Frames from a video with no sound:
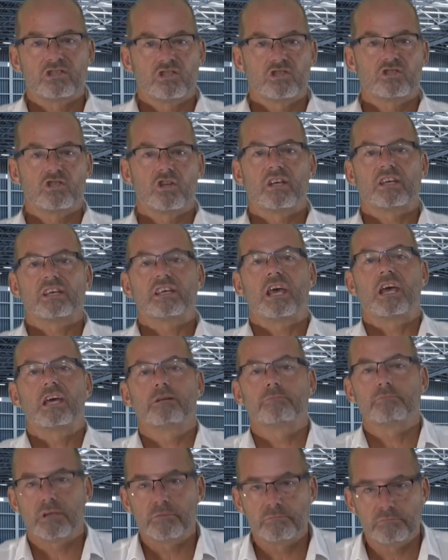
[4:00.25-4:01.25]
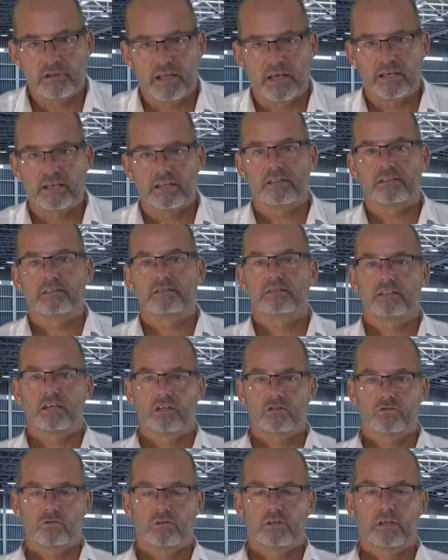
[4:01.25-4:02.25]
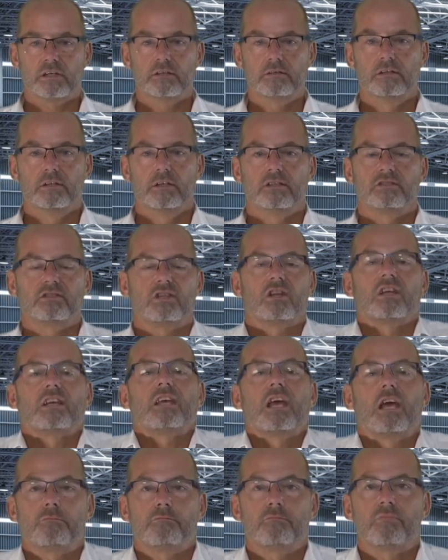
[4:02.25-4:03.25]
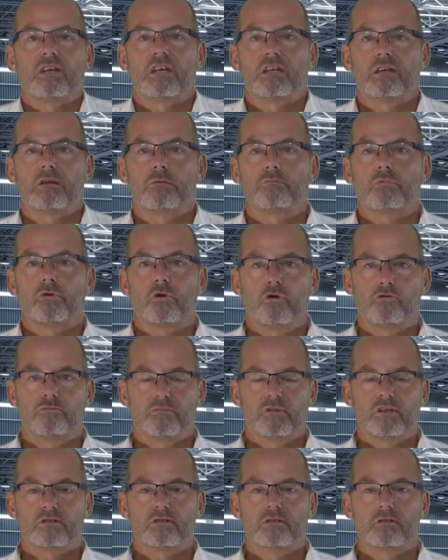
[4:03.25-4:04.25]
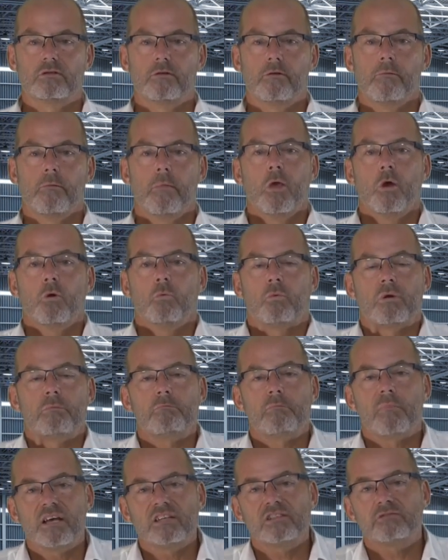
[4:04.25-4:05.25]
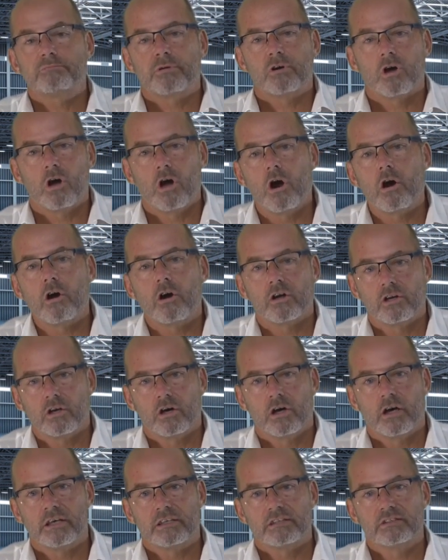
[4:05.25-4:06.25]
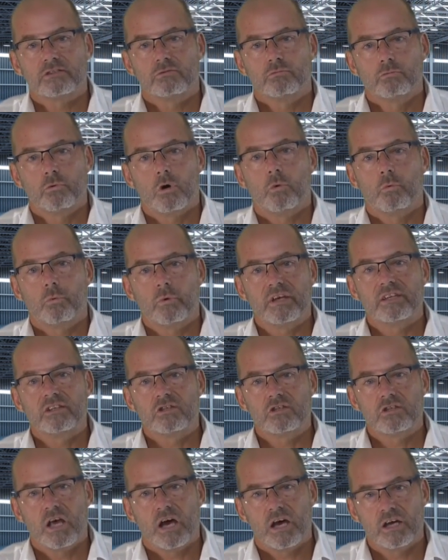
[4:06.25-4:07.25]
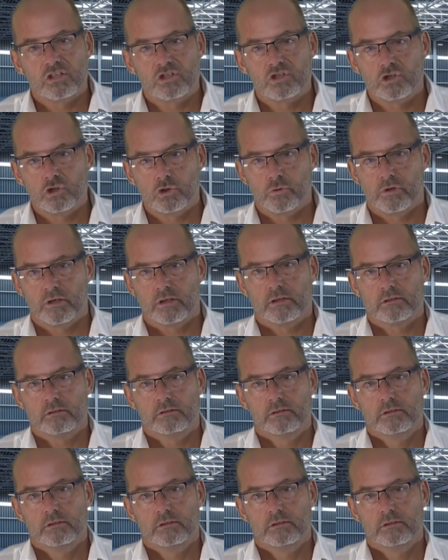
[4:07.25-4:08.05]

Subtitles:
so there can be planning and scheduling, so there can be an improvement. We must prioritize what we are doing.